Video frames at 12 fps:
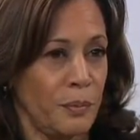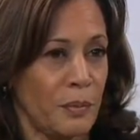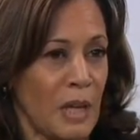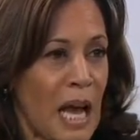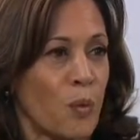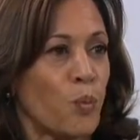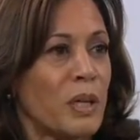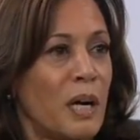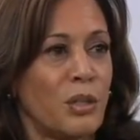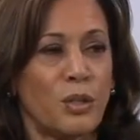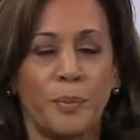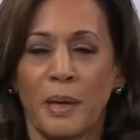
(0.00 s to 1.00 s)
and would
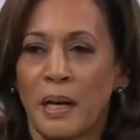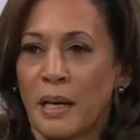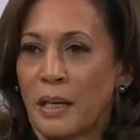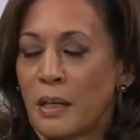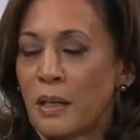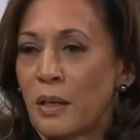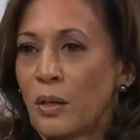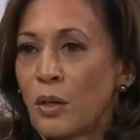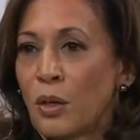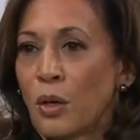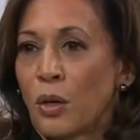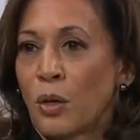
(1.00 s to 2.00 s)
undermine
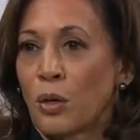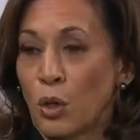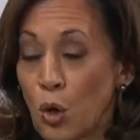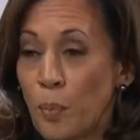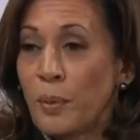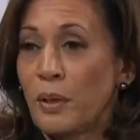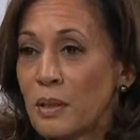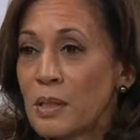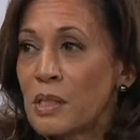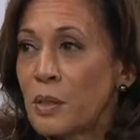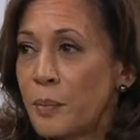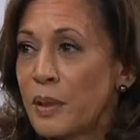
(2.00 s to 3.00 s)
global
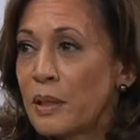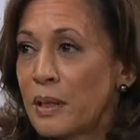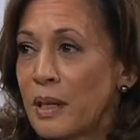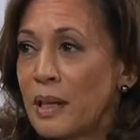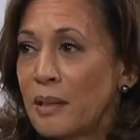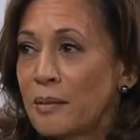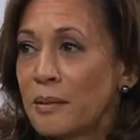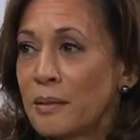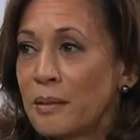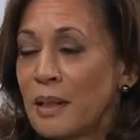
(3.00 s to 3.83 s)
stability